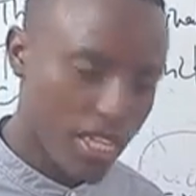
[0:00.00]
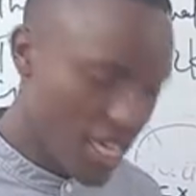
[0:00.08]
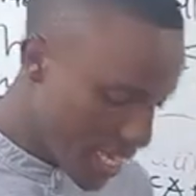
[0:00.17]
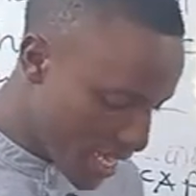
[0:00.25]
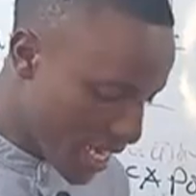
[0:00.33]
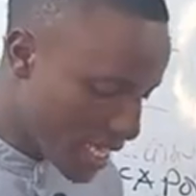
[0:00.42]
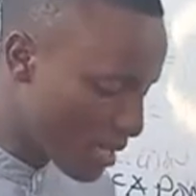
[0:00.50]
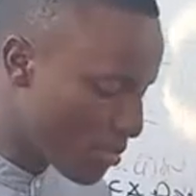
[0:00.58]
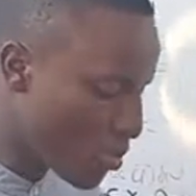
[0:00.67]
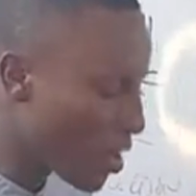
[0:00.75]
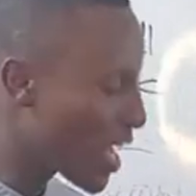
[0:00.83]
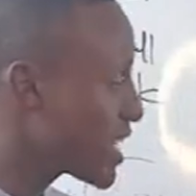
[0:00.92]
there are some
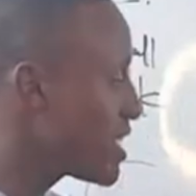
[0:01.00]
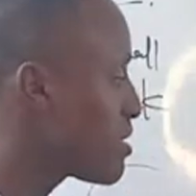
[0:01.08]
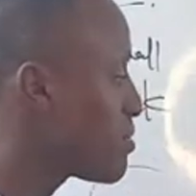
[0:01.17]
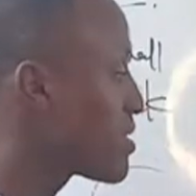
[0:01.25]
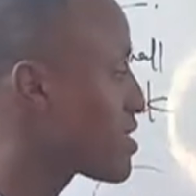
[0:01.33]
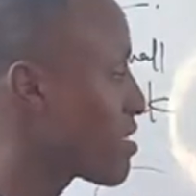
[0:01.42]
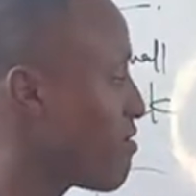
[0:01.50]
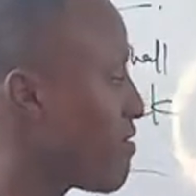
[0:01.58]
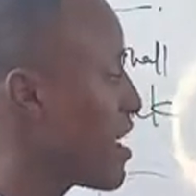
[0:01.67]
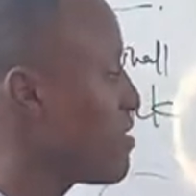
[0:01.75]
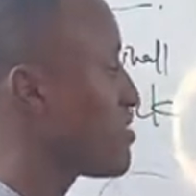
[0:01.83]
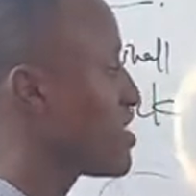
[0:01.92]
organisms
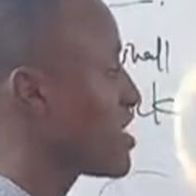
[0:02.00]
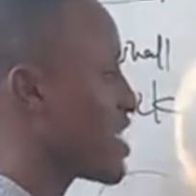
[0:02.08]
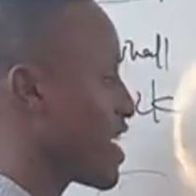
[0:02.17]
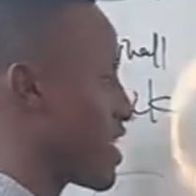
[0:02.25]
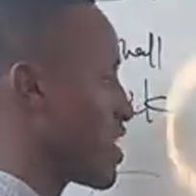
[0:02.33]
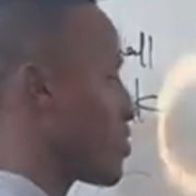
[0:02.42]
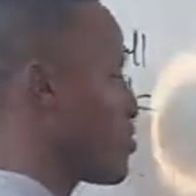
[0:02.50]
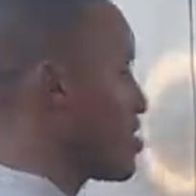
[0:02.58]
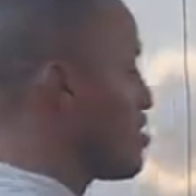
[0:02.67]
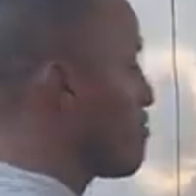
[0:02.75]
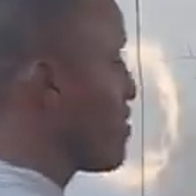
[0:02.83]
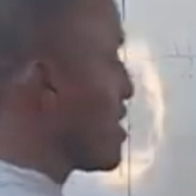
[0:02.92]
survives here, to
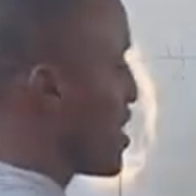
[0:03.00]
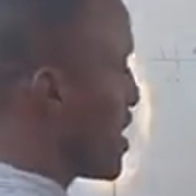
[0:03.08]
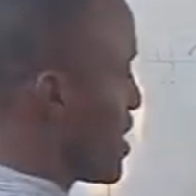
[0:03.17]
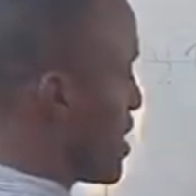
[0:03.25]
live here